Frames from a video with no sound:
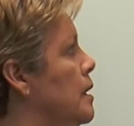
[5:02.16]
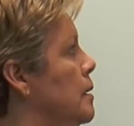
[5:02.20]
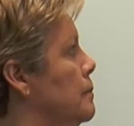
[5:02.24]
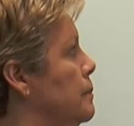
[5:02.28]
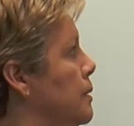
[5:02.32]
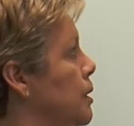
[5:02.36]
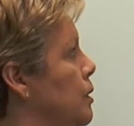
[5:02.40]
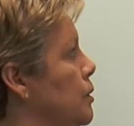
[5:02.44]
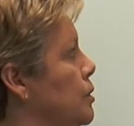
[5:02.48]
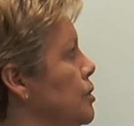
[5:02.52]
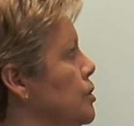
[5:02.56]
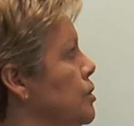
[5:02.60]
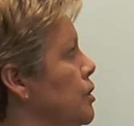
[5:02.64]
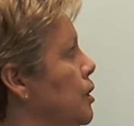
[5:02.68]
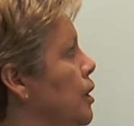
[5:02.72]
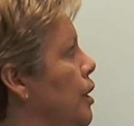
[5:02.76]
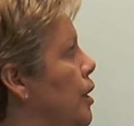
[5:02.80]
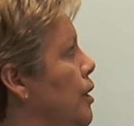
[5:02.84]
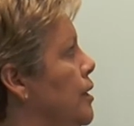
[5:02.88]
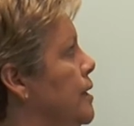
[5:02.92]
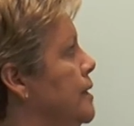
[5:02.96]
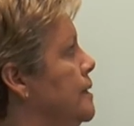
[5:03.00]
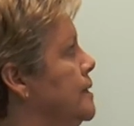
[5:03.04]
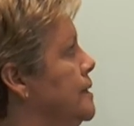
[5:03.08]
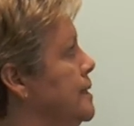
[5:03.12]
Because your
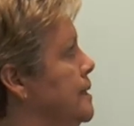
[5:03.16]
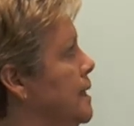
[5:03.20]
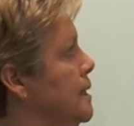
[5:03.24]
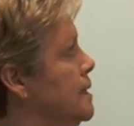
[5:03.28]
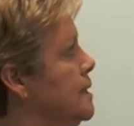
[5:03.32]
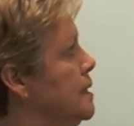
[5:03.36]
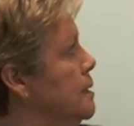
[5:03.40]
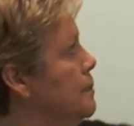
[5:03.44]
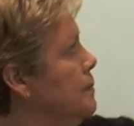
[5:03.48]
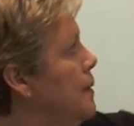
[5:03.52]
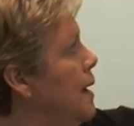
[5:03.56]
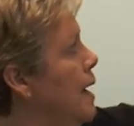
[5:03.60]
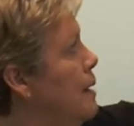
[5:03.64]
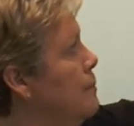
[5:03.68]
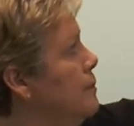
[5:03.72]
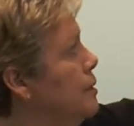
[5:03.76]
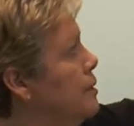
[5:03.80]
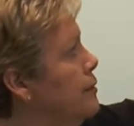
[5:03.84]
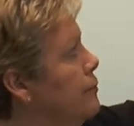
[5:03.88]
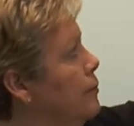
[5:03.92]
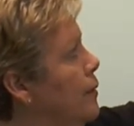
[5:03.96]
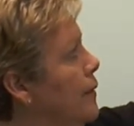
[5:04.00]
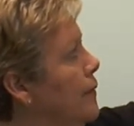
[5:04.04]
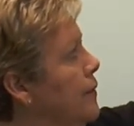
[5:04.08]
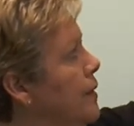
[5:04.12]
loan is set at a payment
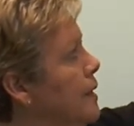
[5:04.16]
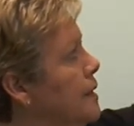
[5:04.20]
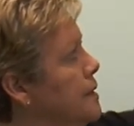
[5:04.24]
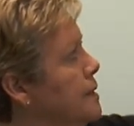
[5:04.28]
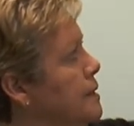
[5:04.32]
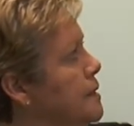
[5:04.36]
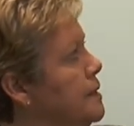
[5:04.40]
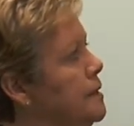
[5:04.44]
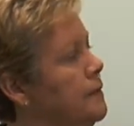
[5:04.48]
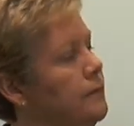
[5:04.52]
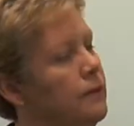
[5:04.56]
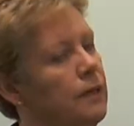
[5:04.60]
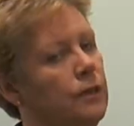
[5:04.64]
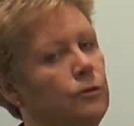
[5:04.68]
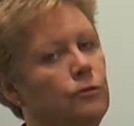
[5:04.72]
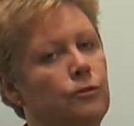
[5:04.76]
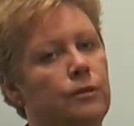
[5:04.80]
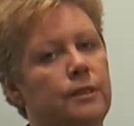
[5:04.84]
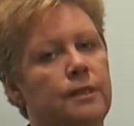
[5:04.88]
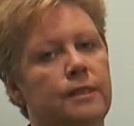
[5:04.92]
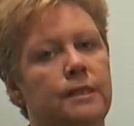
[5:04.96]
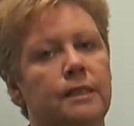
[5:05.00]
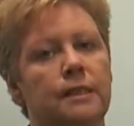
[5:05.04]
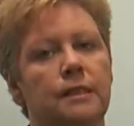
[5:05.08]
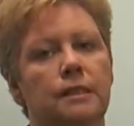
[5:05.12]
of
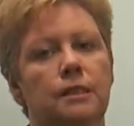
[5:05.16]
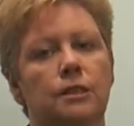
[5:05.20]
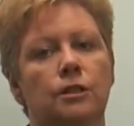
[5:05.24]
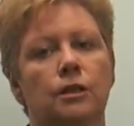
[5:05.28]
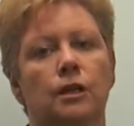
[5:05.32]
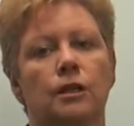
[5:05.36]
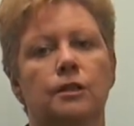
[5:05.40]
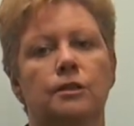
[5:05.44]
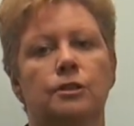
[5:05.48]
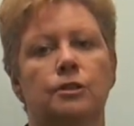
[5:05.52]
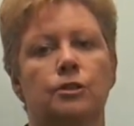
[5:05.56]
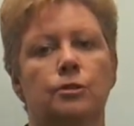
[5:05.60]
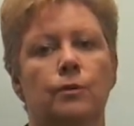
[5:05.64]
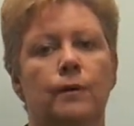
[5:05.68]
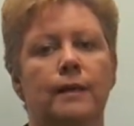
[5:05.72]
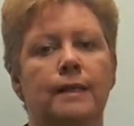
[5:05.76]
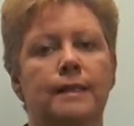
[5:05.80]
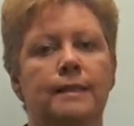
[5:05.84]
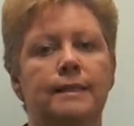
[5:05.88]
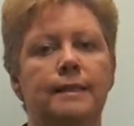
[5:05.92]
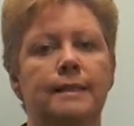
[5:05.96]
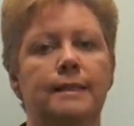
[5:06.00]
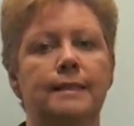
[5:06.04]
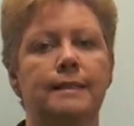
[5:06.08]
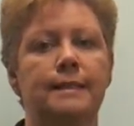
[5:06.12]

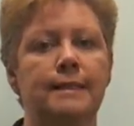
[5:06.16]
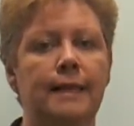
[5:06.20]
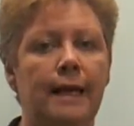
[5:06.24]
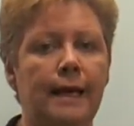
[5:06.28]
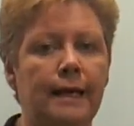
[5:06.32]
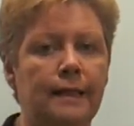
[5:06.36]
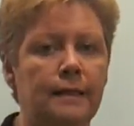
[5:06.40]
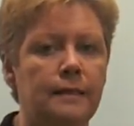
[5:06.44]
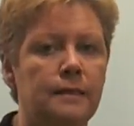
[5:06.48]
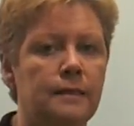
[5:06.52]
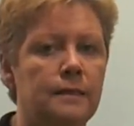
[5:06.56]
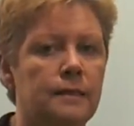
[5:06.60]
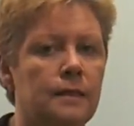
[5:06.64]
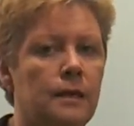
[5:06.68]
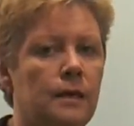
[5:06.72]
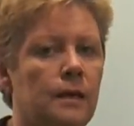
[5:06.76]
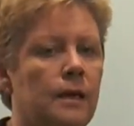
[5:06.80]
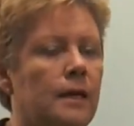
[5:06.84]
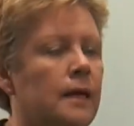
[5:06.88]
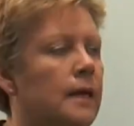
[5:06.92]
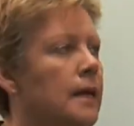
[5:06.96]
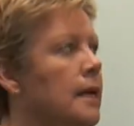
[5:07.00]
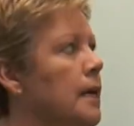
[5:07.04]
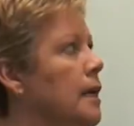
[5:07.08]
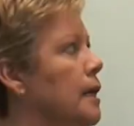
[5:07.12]
$1,760.26,
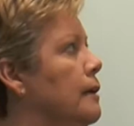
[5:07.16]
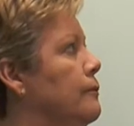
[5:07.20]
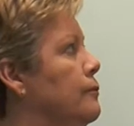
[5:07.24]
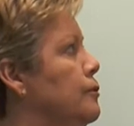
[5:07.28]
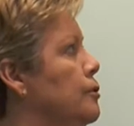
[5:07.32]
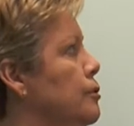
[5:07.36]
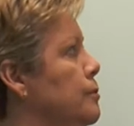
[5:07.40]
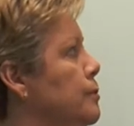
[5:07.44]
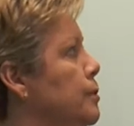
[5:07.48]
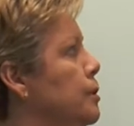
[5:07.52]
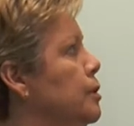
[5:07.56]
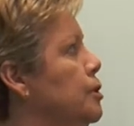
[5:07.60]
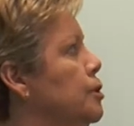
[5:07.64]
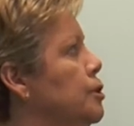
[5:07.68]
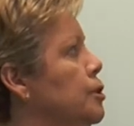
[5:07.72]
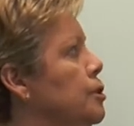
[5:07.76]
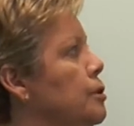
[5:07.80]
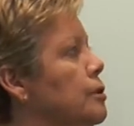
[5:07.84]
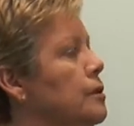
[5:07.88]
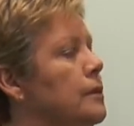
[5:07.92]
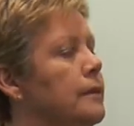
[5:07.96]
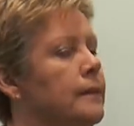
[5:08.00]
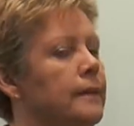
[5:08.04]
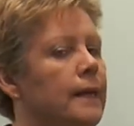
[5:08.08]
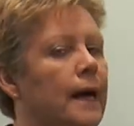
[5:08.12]
if you put
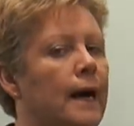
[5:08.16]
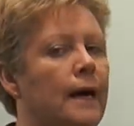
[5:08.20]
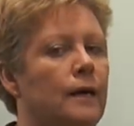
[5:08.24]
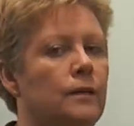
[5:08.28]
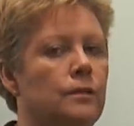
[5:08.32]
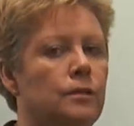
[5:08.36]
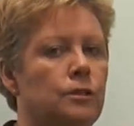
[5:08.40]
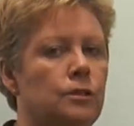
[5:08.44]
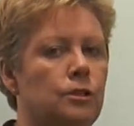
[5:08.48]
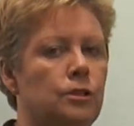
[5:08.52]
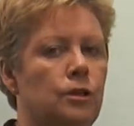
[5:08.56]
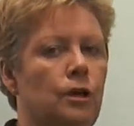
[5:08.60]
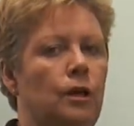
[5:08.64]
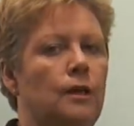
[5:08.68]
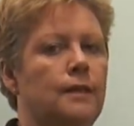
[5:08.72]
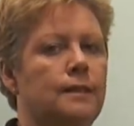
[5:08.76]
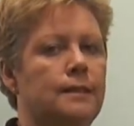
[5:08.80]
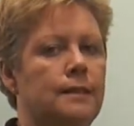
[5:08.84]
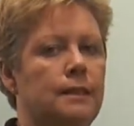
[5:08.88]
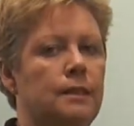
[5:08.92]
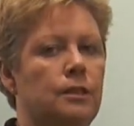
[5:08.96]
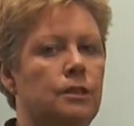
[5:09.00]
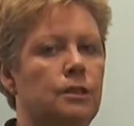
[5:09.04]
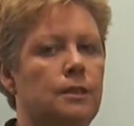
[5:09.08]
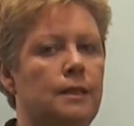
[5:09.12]
$2,000
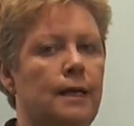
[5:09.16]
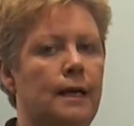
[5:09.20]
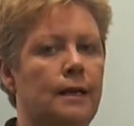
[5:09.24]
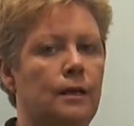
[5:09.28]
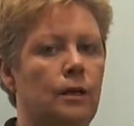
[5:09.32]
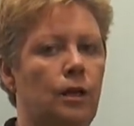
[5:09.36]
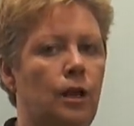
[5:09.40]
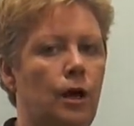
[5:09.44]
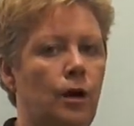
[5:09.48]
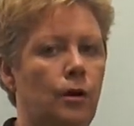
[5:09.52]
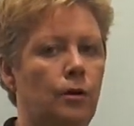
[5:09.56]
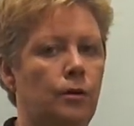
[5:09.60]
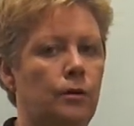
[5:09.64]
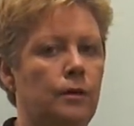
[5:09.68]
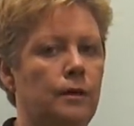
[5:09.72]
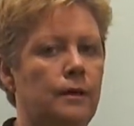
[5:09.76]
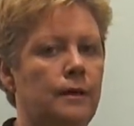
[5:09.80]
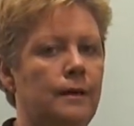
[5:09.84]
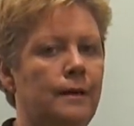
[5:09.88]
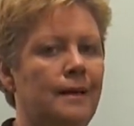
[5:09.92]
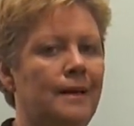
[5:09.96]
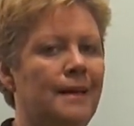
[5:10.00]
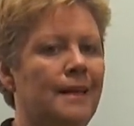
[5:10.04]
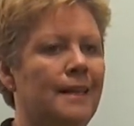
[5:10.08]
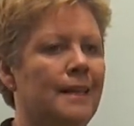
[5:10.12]
into that loan,
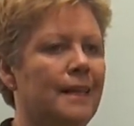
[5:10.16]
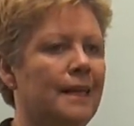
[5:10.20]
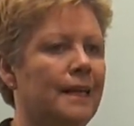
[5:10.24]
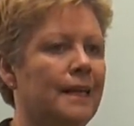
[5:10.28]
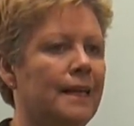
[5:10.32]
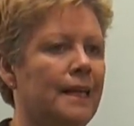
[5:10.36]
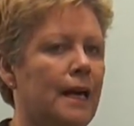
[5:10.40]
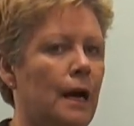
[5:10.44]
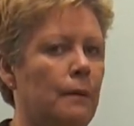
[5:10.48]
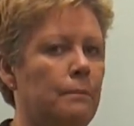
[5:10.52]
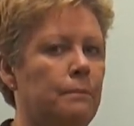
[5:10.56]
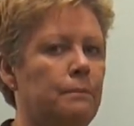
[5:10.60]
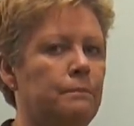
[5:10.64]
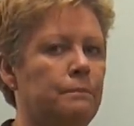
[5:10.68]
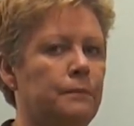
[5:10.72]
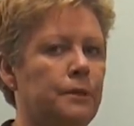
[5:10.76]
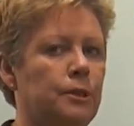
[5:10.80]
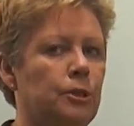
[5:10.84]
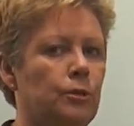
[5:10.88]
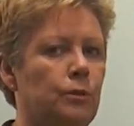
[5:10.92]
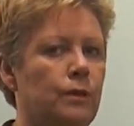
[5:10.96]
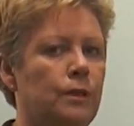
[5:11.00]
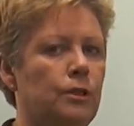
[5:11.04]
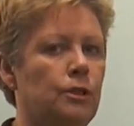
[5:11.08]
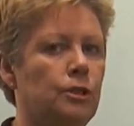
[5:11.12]
the gap
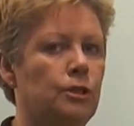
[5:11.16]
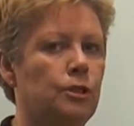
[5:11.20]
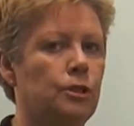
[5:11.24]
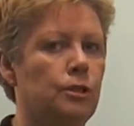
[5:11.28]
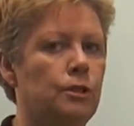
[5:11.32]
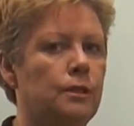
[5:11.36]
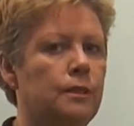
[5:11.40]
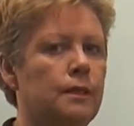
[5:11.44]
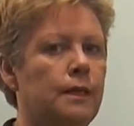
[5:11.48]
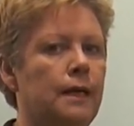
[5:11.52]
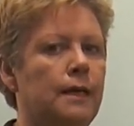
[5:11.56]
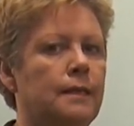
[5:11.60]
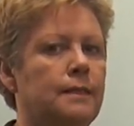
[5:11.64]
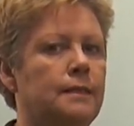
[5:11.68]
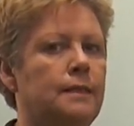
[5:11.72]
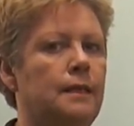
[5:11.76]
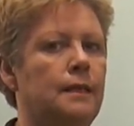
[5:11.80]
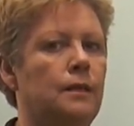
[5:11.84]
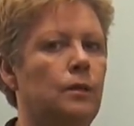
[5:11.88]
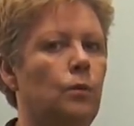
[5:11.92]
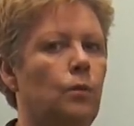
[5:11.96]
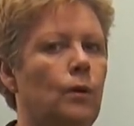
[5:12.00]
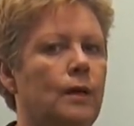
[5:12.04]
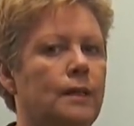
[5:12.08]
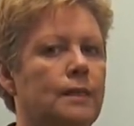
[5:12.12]
between the $2,000 and
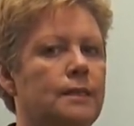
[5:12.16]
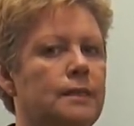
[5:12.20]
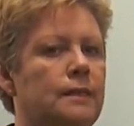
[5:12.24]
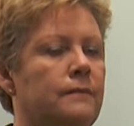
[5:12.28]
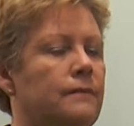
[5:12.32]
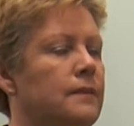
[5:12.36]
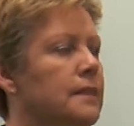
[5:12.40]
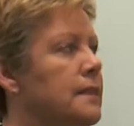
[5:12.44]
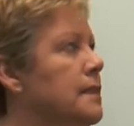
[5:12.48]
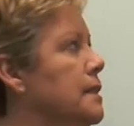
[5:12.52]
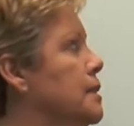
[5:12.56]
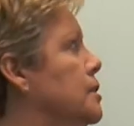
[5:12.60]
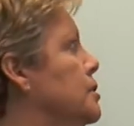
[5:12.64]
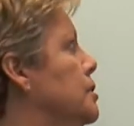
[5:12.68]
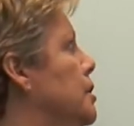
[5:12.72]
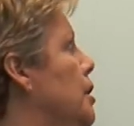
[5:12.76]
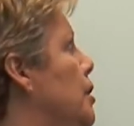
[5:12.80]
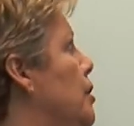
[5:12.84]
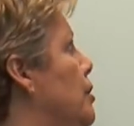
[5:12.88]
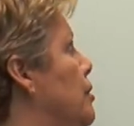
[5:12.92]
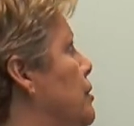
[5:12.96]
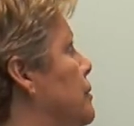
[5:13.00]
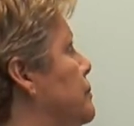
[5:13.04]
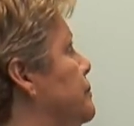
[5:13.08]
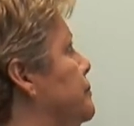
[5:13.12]
the
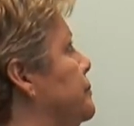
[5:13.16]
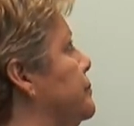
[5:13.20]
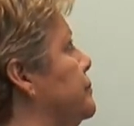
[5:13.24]
$1,760